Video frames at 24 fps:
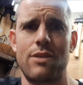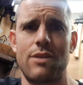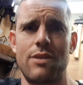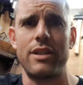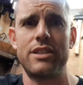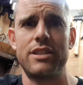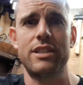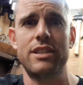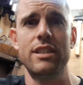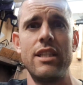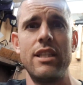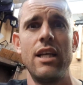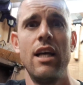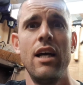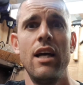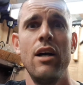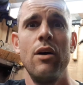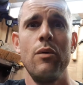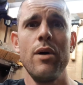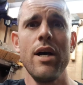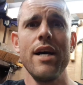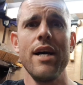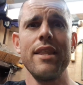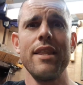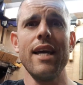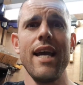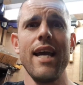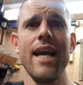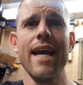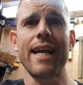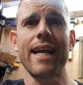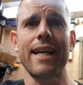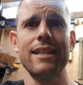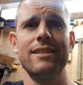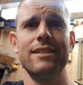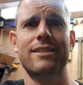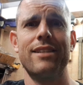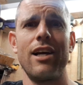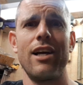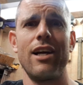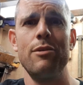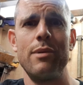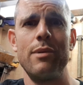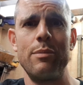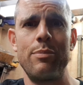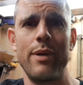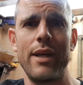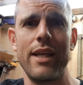the question, where the heck has
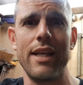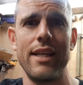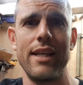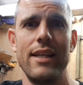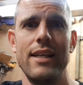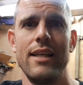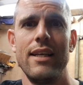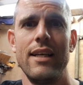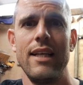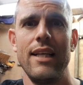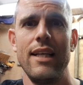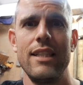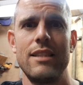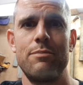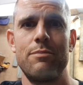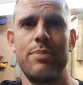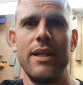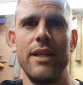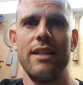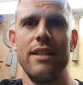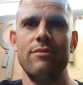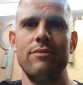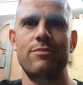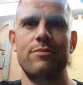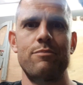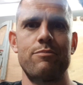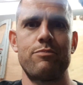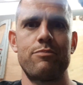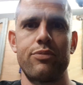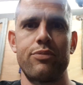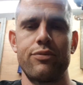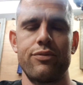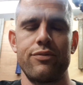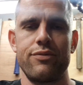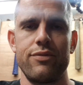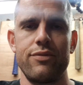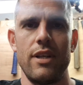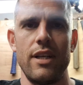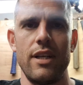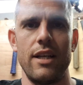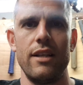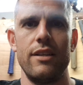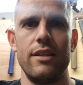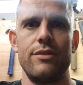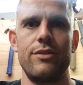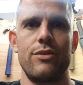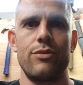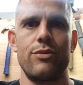Toby been? It's been, I don't
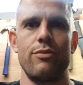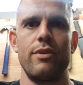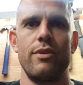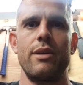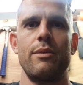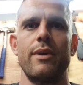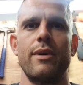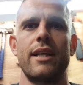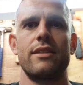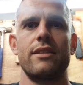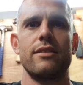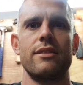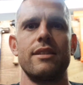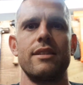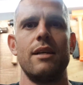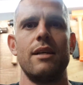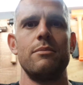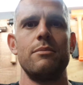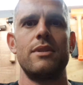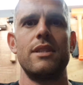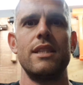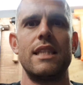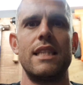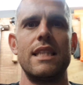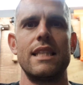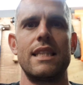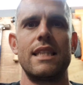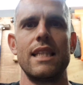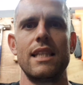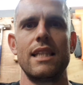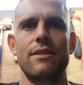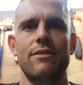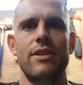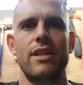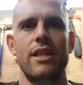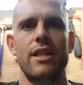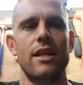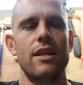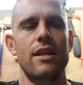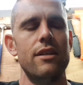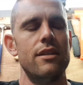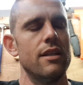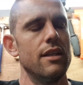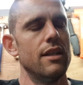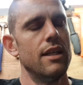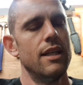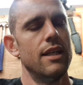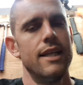know, 3 weeks or something since he's done a video.
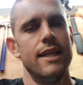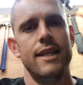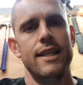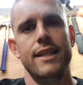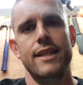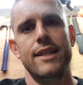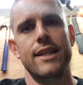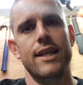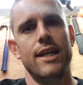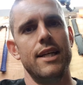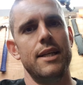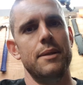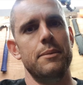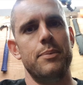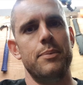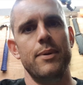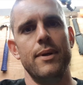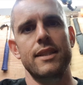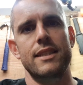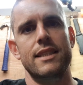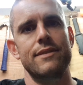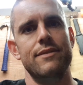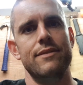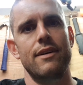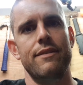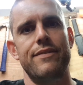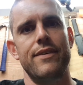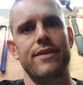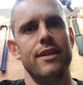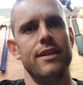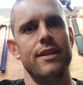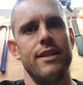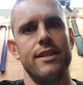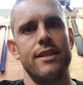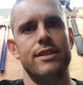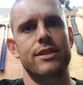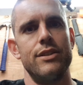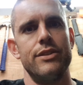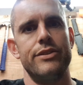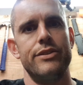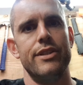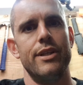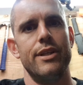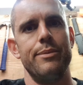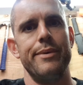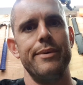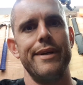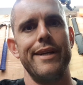Not impressive. I follow this
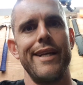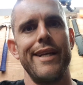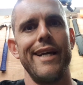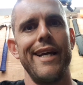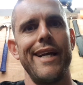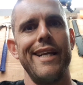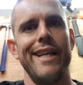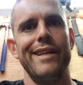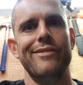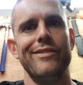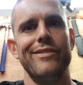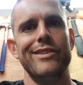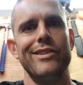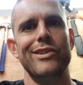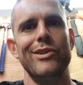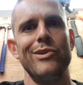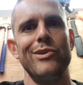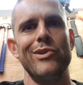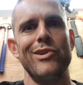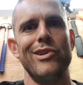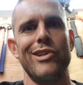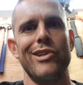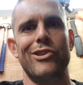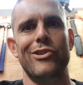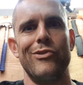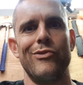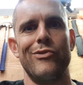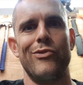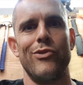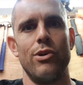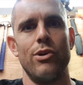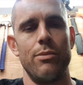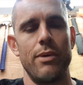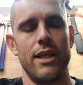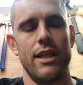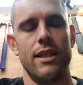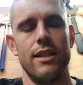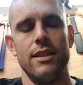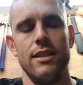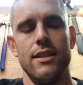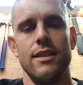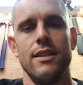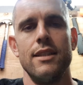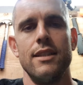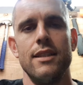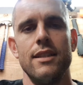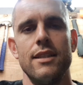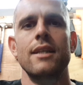YouTuber and he ain't even doing nothing for me.
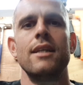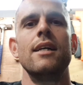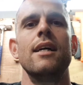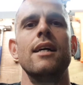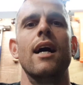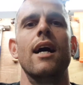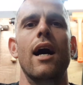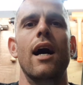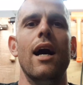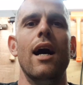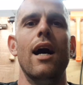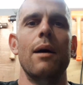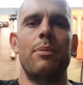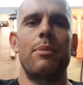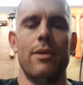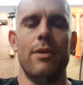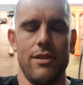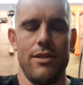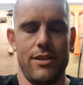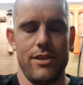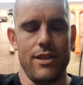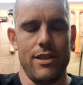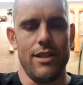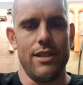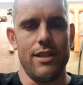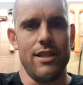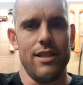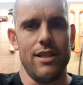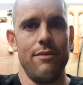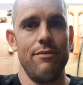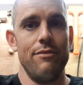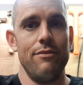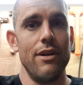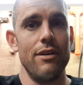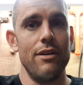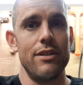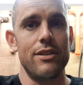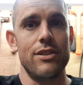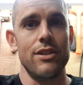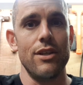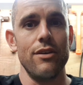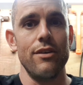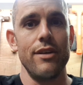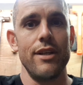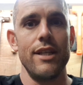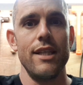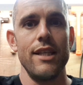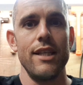I apologize. I'm very
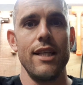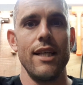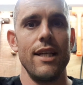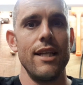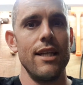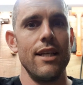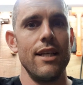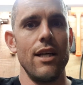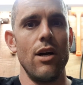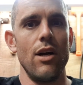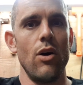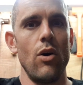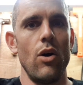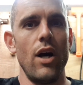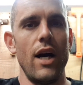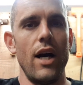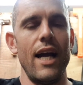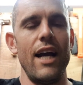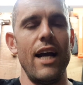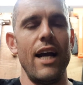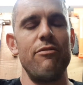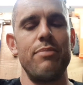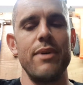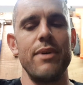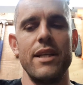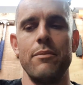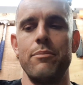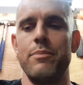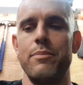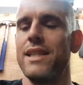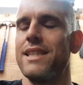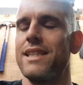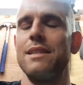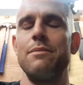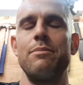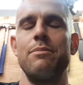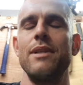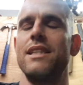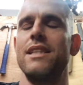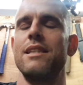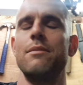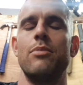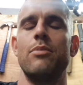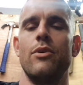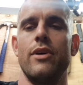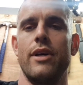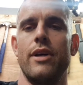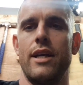sorry. I have been a busy, busy
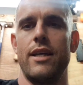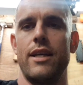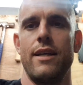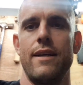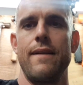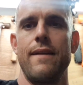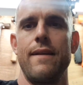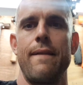boy.